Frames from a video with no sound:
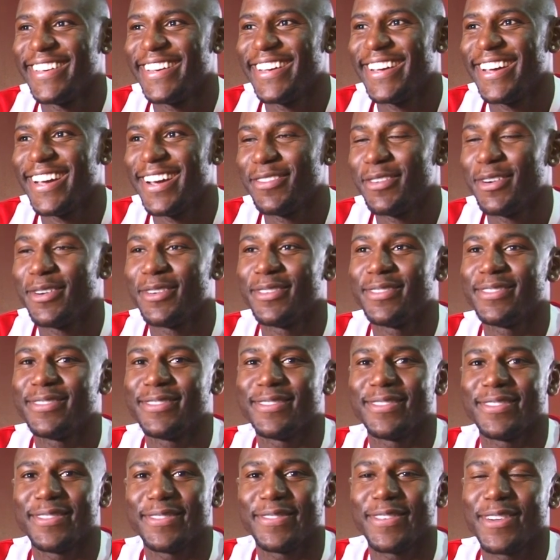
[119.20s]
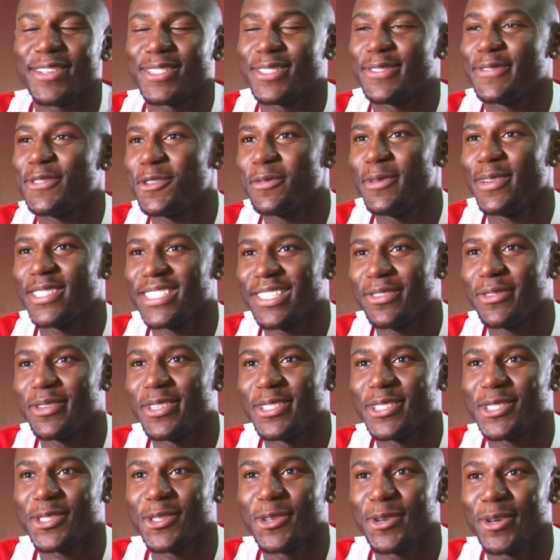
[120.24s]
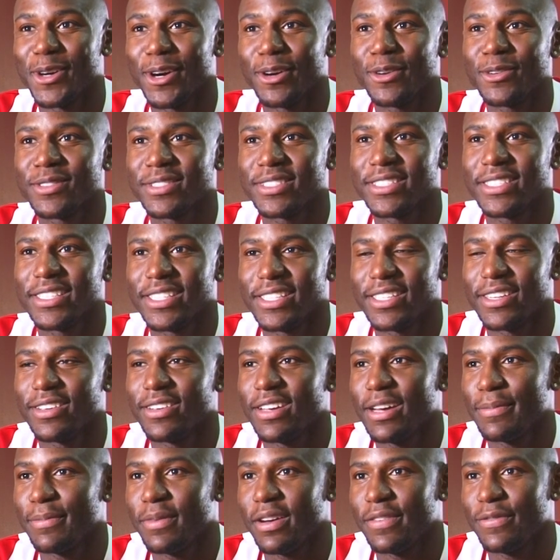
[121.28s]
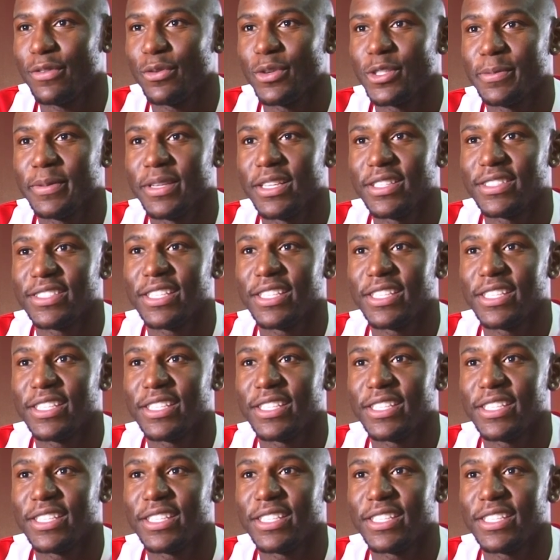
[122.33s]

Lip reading: Well, first and foremost, I want to score goals. You know, I've always been a